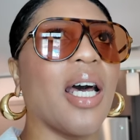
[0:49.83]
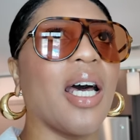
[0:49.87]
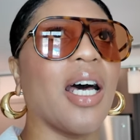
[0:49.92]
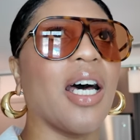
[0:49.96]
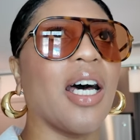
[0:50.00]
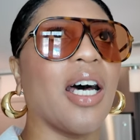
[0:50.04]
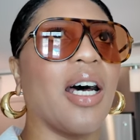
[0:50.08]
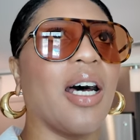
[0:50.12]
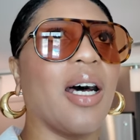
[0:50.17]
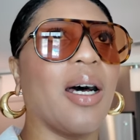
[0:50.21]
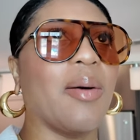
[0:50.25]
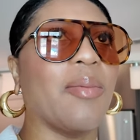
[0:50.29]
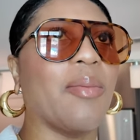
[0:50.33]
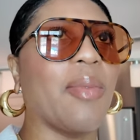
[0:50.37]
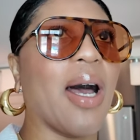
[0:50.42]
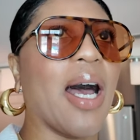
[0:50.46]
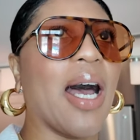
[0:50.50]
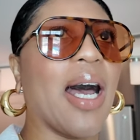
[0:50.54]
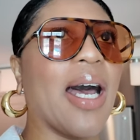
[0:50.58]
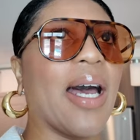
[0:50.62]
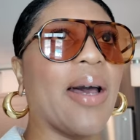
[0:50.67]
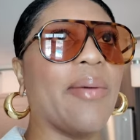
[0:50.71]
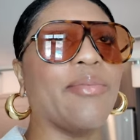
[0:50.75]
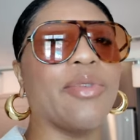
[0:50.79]
um,
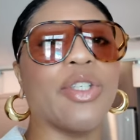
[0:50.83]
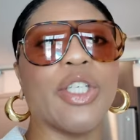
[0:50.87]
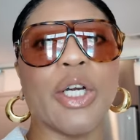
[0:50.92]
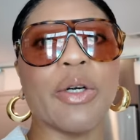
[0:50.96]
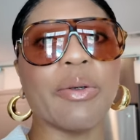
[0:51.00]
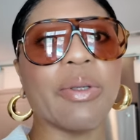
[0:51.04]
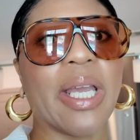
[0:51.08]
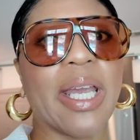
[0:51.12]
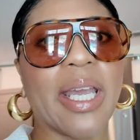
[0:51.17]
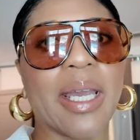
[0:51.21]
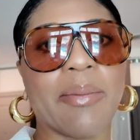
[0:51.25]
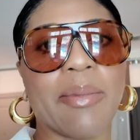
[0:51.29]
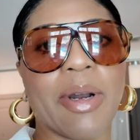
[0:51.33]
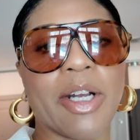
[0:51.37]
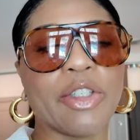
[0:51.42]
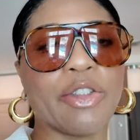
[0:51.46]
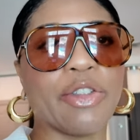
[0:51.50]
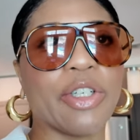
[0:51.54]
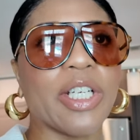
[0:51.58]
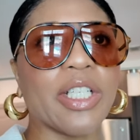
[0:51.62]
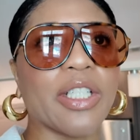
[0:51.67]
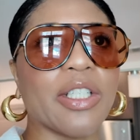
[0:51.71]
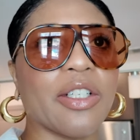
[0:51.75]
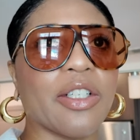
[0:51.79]
I'm donating my
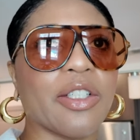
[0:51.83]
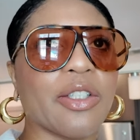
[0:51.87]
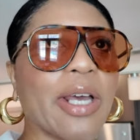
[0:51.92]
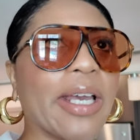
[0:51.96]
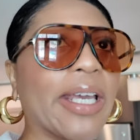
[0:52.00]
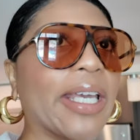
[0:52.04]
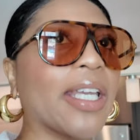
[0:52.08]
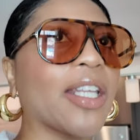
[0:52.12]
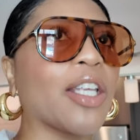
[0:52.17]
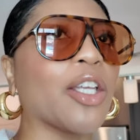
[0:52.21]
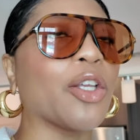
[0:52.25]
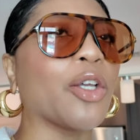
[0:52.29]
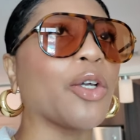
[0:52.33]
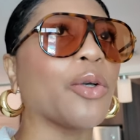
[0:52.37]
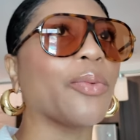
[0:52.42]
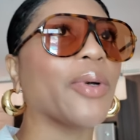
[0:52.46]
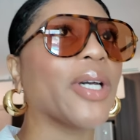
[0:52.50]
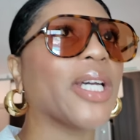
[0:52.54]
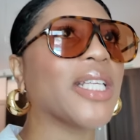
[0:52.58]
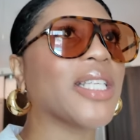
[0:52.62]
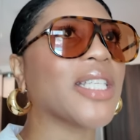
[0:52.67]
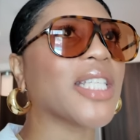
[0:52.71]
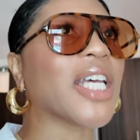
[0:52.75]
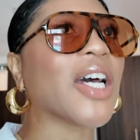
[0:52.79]
dresser so I can get a new
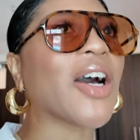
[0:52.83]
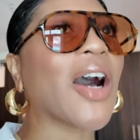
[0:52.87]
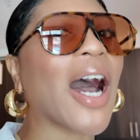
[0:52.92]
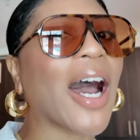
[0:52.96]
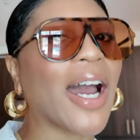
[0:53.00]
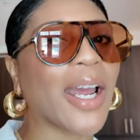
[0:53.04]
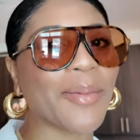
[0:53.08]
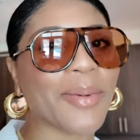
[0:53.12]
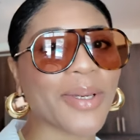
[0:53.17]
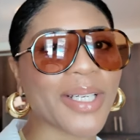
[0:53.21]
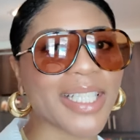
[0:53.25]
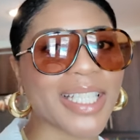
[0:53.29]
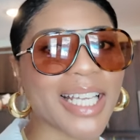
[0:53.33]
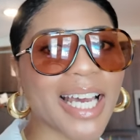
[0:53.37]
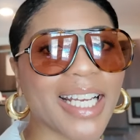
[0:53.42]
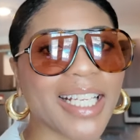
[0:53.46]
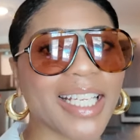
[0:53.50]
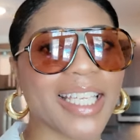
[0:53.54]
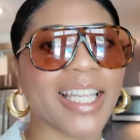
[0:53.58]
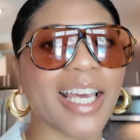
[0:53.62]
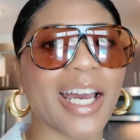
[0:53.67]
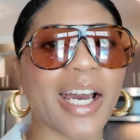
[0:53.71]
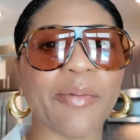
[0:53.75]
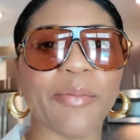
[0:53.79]
one. So I'm
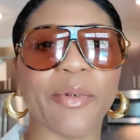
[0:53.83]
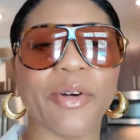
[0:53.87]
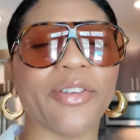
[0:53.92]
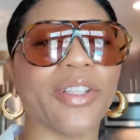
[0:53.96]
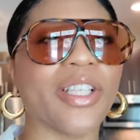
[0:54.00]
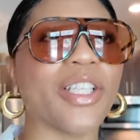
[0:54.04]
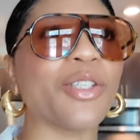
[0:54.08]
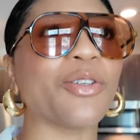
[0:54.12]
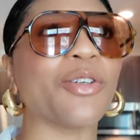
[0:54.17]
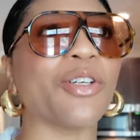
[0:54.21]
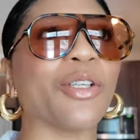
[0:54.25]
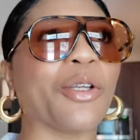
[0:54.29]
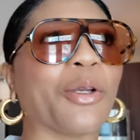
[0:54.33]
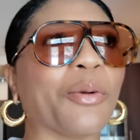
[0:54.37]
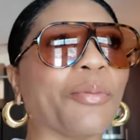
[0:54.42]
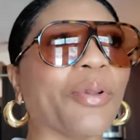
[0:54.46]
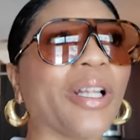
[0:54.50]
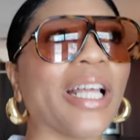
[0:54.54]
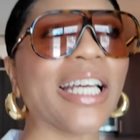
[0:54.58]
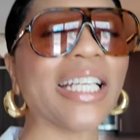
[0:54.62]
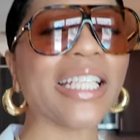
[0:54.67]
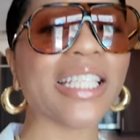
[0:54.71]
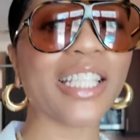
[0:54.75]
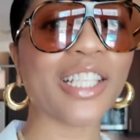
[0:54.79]
excited that I'm moving into a new
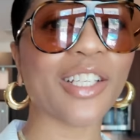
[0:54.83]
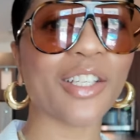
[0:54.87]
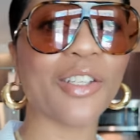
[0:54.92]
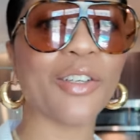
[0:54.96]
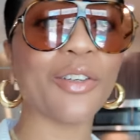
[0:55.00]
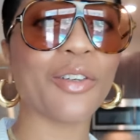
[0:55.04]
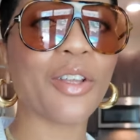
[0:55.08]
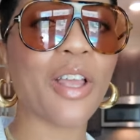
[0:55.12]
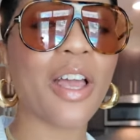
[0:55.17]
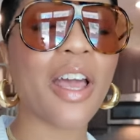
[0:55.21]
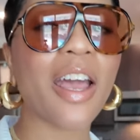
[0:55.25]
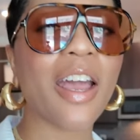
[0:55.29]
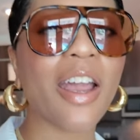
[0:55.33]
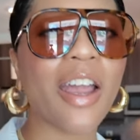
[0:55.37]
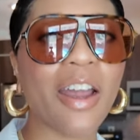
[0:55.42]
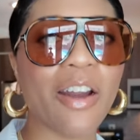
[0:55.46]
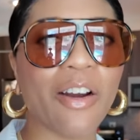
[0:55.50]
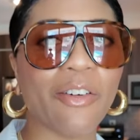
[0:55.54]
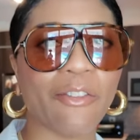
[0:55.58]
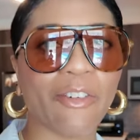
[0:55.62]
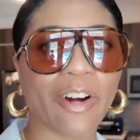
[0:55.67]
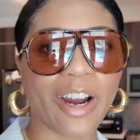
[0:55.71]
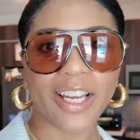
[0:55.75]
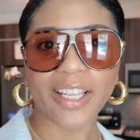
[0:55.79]
place soon.
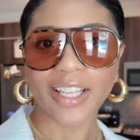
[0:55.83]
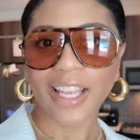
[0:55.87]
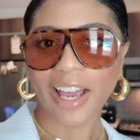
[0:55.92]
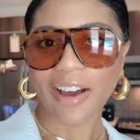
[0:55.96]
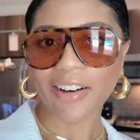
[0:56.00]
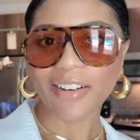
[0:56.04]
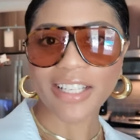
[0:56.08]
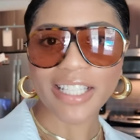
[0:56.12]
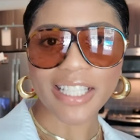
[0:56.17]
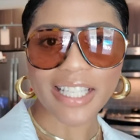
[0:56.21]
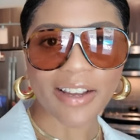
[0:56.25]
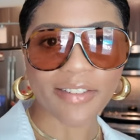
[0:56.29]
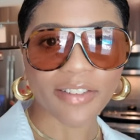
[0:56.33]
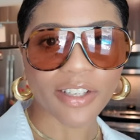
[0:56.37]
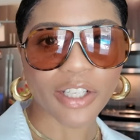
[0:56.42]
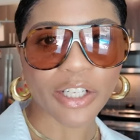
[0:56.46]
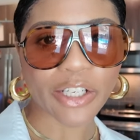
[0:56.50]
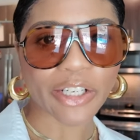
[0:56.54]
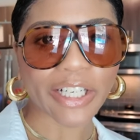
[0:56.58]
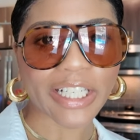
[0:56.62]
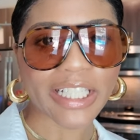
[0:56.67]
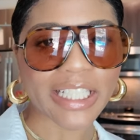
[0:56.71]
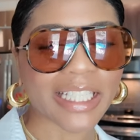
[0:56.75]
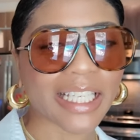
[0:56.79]
Right now it's 70
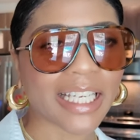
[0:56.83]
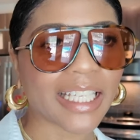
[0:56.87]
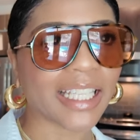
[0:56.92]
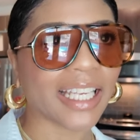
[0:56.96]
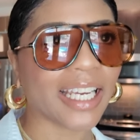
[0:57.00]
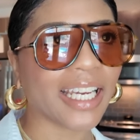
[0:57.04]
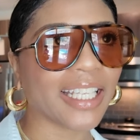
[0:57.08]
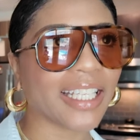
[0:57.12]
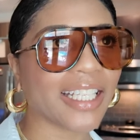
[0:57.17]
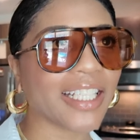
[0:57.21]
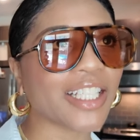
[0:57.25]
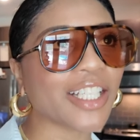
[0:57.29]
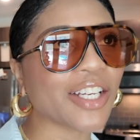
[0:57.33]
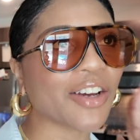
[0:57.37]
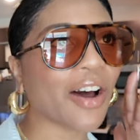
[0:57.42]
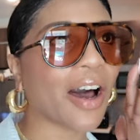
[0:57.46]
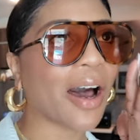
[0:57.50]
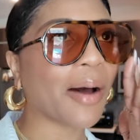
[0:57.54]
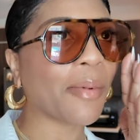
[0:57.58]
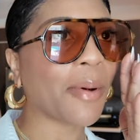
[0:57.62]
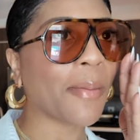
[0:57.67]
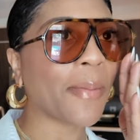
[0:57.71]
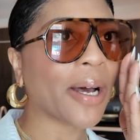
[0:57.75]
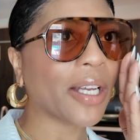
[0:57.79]
degrees in Atlanta, so
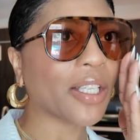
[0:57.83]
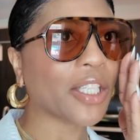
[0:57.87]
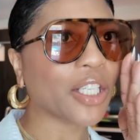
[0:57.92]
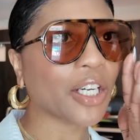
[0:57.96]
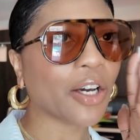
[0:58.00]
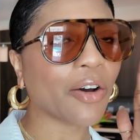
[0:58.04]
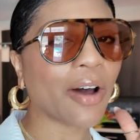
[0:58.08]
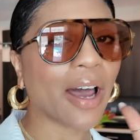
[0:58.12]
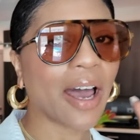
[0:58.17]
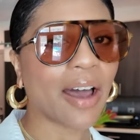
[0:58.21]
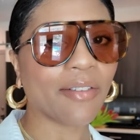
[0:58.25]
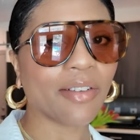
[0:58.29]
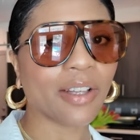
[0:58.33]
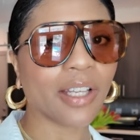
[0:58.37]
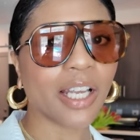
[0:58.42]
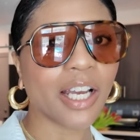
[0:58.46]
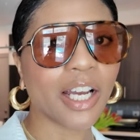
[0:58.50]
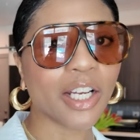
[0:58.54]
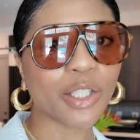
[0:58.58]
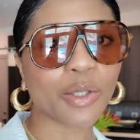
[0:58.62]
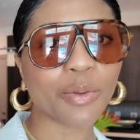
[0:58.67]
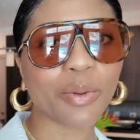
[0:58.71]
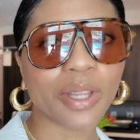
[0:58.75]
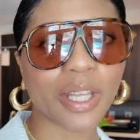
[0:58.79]
I'm about to go have
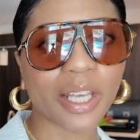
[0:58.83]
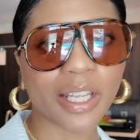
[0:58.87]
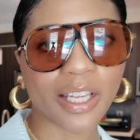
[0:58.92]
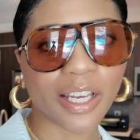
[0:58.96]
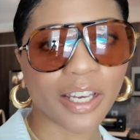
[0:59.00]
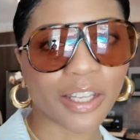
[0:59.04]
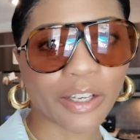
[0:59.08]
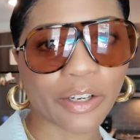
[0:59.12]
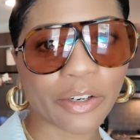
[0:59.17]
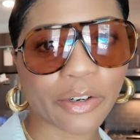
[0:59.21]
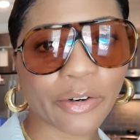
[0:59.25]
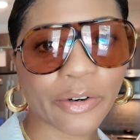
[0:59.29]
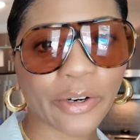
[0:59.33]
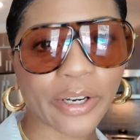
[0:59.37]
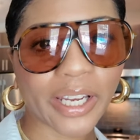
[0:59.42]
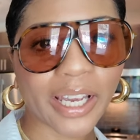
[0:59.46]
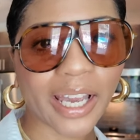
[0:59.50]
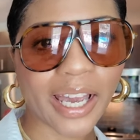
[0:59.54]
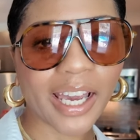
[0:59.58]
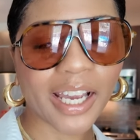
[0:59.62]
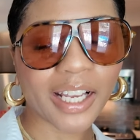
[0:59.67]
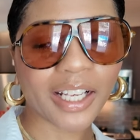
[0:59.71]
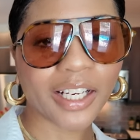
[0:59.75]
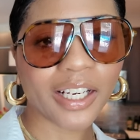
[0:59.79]
lunch with another
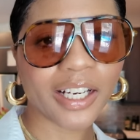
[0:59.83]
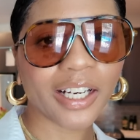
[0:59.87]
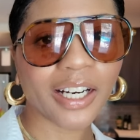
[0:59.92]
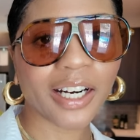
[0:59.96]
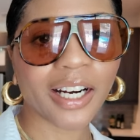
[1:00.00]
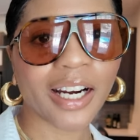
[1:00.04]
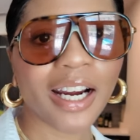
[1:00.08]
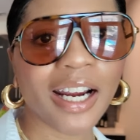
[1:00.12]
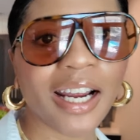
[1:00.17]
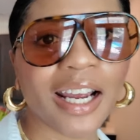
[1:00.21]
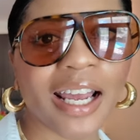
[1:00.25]
creator.